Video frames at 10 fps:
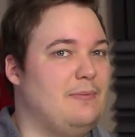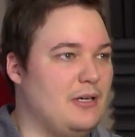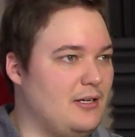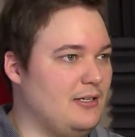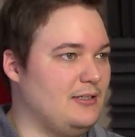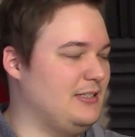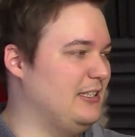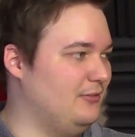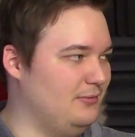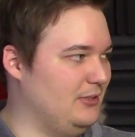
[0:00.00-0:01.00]
because
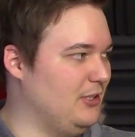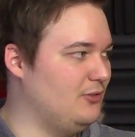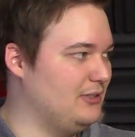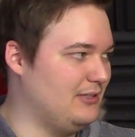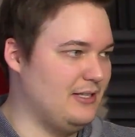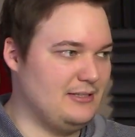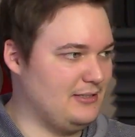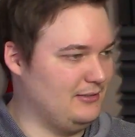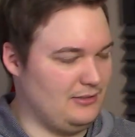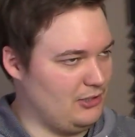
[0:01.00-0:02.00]
you notice this
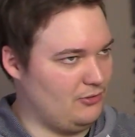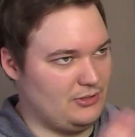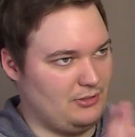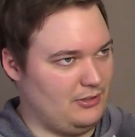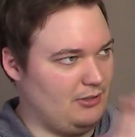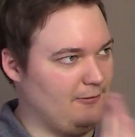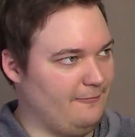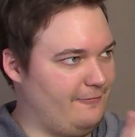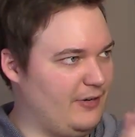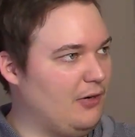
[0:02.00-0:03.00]
goes on
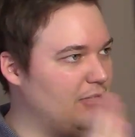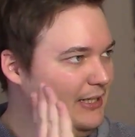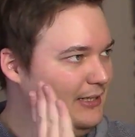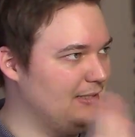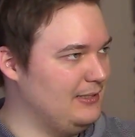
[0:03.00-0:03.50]
very